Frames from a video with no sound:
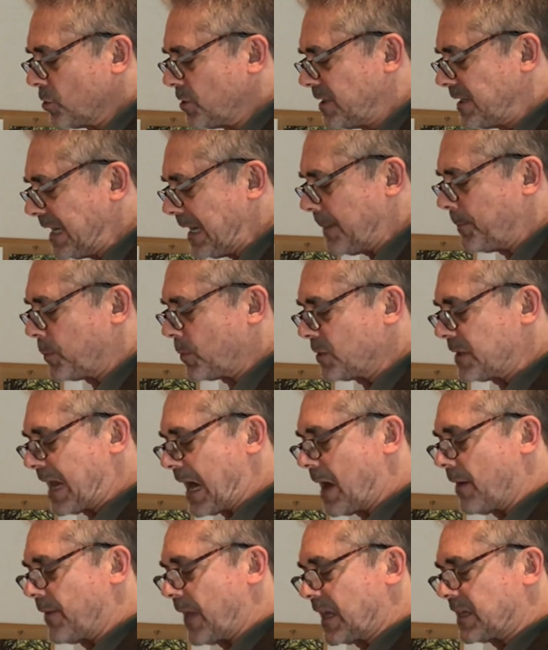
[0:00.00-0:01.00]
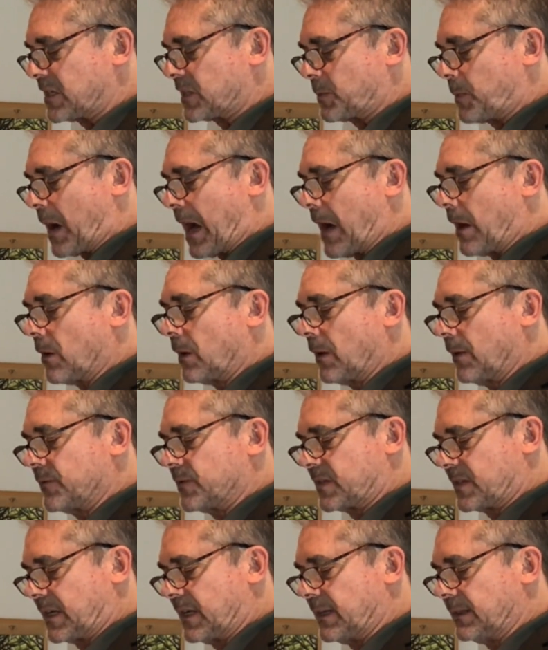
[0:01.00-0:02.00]
deeper down that spiral of
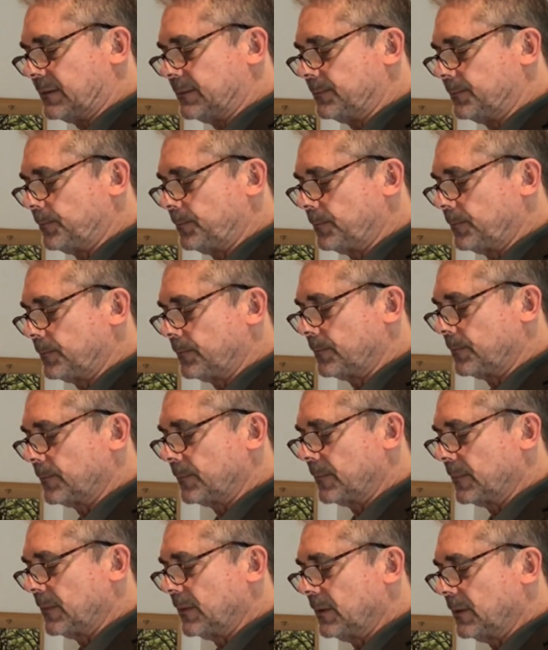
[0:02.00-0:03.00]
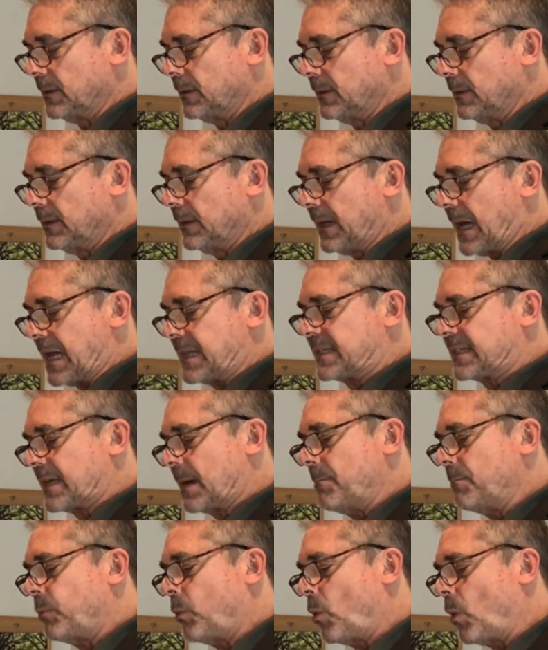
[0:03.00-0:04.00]
sin. At
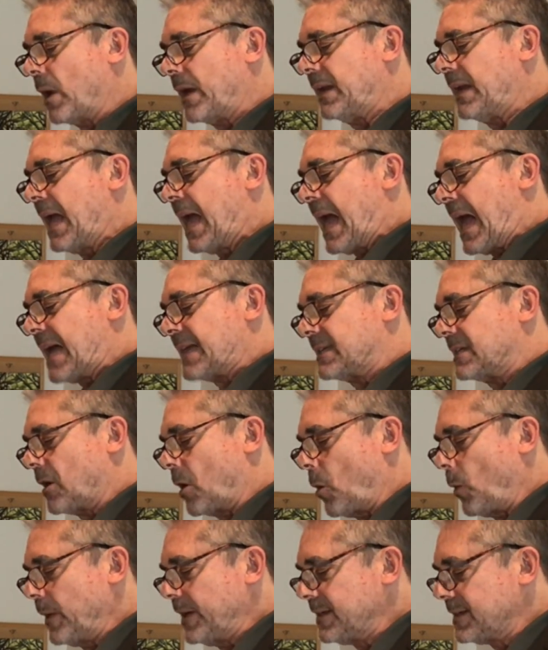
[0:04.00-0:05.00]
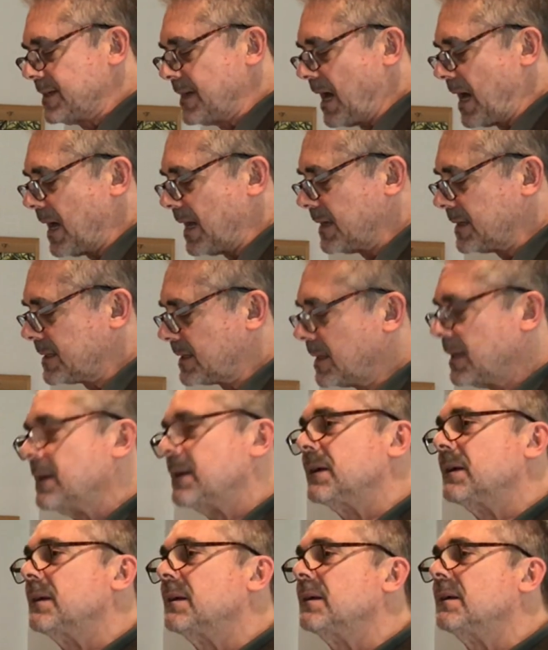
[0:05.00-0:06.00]
some point, as it always does,
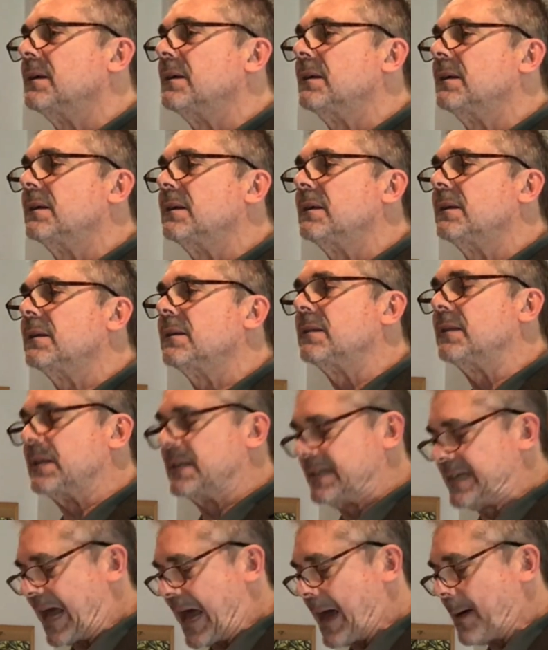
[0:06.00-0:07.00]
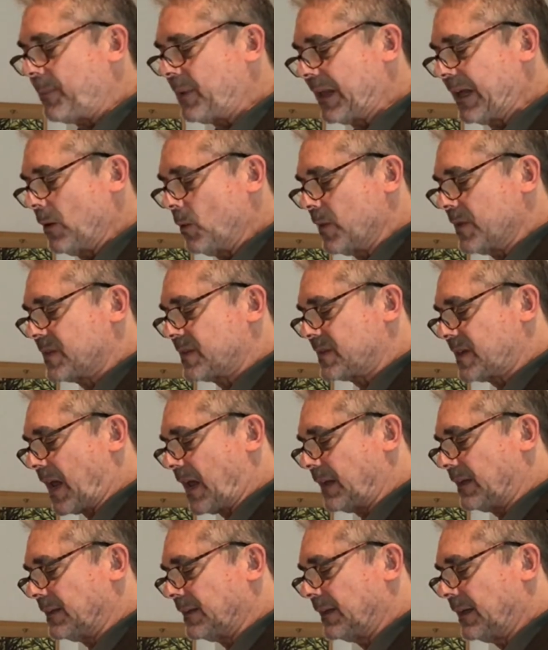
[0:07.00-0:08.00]
the dabbling with
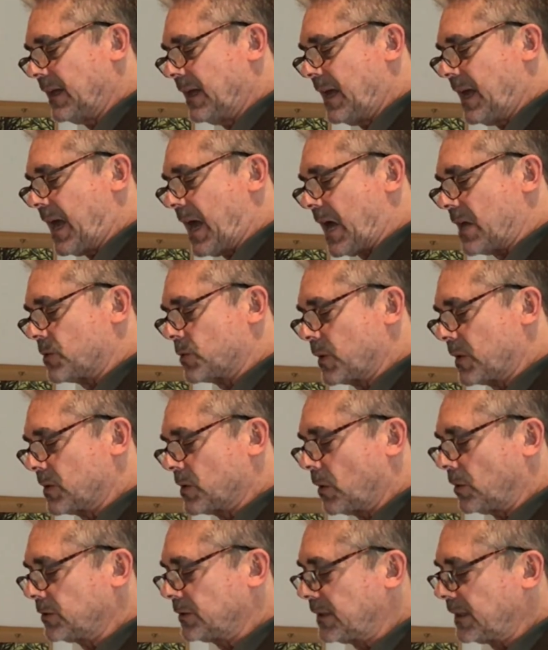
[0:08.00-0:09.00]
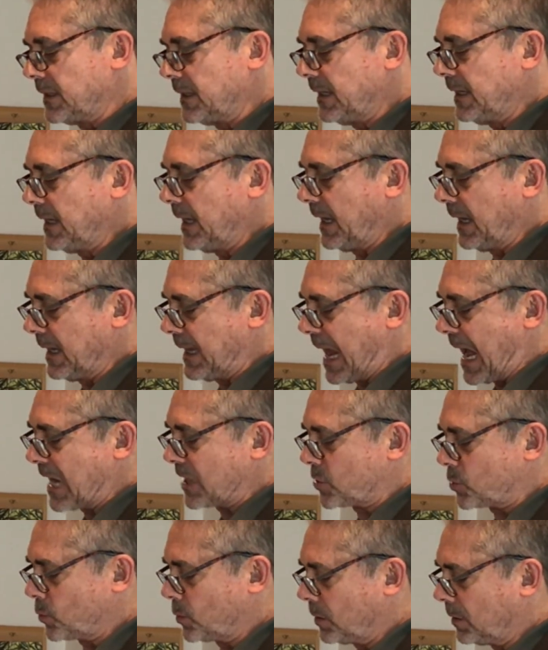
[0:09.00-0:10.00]
Satan has resulted in
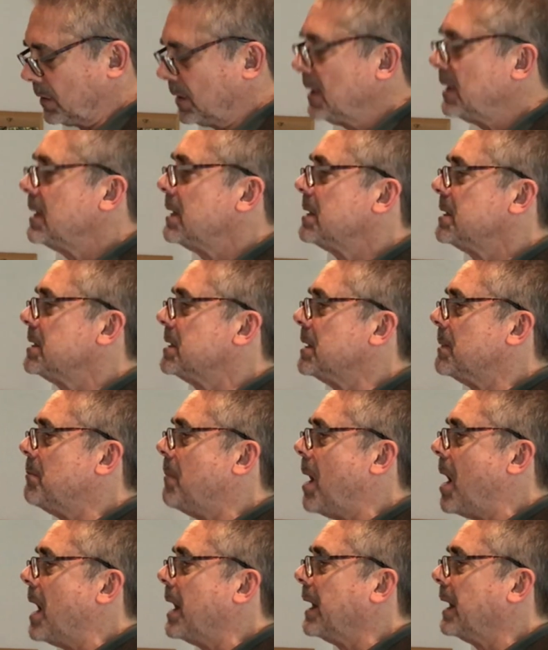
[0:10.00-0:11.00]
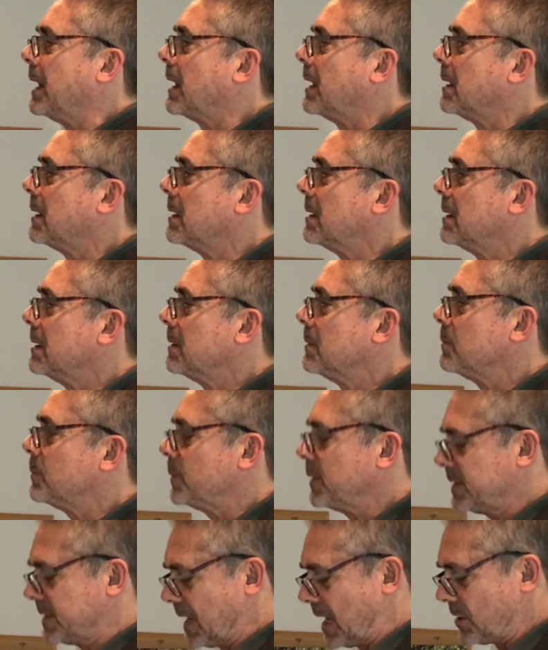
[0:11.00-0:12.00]
actual demonic
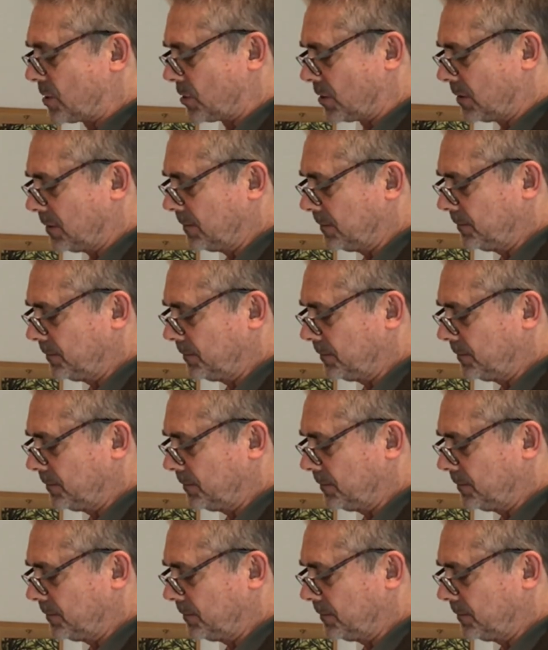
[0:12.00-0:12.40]
possession.